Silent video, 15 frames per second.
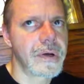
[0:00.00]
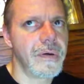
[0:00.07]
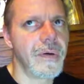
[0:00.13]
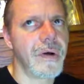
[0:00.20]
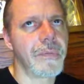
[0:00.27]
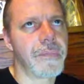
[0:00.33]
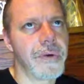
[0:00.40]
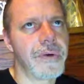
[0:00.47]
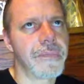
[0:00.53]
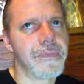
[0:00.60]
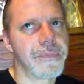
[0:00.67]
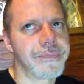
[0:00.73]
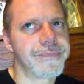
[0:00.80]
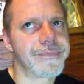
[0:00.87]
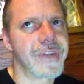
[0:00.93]
well,
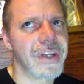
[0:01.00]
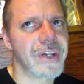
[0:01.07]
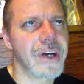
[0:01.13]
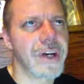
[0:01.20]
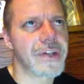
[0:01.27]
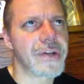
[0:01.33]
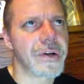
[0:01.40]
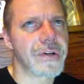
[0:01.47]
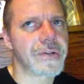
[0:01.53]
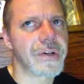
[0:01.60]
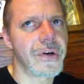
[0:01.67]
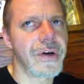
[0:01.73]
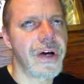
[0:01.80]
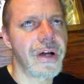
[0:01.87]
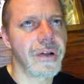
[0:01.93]
the Dutch
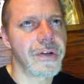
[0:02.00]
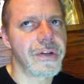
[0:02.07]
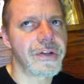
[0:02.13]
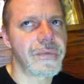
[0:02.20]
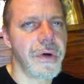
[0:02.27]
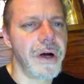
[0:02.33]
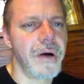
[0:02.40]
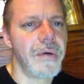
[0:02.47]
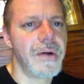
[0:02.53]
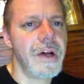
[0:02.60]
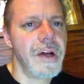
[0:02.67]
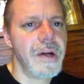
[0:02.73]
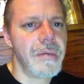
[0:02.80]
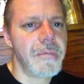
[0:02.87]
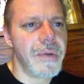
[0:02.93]
also, Holland as well,
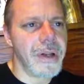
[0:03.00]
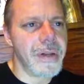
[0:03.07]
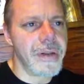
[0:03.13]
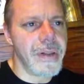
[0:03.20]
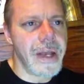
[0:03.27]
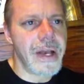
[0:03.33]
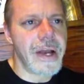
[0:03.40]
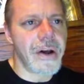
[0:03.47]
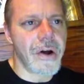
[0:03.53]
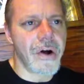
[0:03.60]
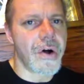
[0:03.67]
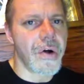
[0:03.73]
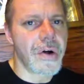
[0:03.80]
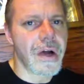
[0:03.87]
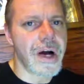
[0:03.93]
but they had
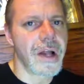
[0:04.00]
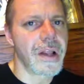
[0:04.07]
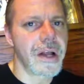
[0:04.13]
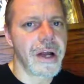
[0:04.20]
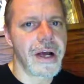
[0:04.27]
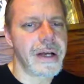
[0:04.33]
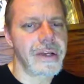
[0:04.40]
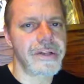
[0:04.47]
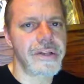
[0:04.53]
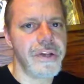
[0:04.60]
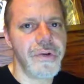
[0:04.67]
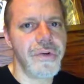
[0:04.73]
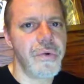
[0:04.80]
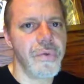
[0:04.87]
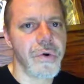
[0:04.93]
all colonized the
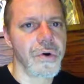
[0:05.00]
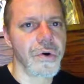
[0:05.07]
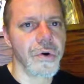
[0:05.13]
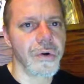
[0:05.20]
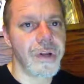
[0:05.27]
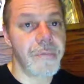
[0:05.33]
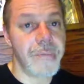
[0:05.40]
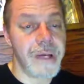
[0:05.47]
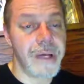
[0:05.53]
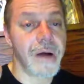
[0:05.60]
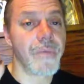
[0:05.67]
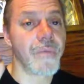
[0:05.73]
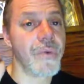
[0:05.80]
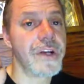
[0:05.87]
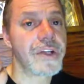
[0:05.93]
New World and
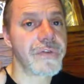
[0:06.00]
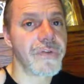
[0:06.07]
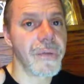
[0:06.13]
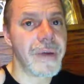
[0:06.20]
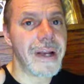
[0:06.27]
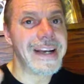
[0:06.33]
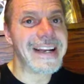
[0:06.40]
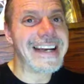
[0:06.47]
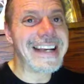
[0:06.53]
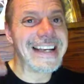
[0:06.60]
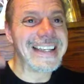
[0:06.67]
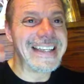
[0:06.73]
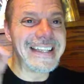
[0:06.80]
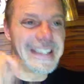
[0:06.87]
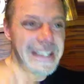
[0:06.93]
become rich from it.
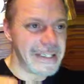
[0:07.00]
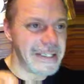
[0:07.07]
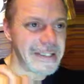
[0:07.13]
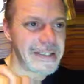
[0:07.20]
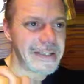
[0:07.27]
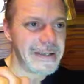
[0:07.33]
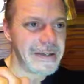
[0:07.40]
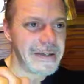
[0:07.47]
Italy didn't.